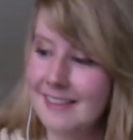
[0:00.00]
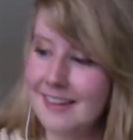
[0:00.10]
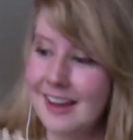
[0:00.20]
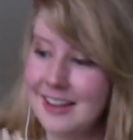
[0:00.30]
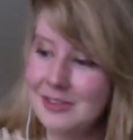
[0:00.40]

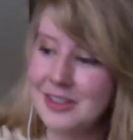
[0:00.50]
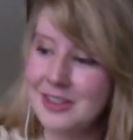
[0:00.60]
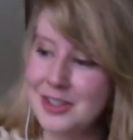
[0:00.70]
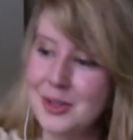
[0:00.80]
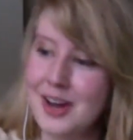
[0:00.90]
Yeah, Eva,
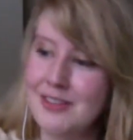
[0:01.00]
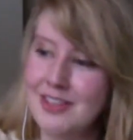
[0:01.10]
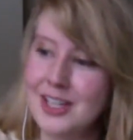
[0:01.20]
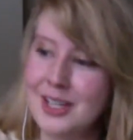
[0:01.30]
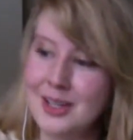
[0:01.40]
do you have
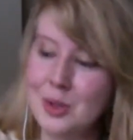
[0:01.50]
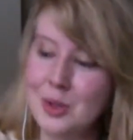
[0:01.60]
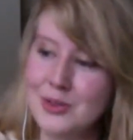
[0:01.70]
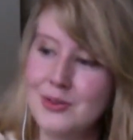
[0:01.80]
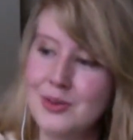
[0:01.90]
any
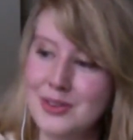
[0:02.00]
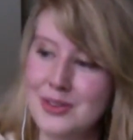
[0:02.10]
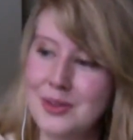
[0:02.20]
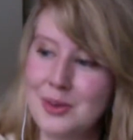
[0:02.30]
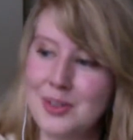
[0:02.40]
words of
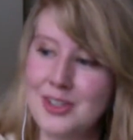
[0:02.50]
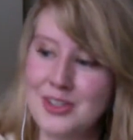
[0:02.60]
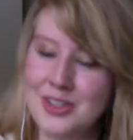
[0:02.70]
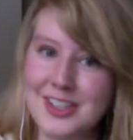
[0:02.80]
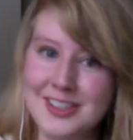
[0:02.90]
wisdom with
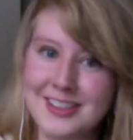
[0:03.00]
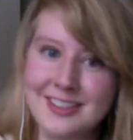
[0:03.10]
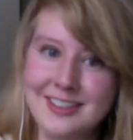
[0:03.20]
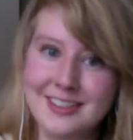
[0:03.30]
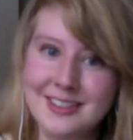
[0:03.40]
registration?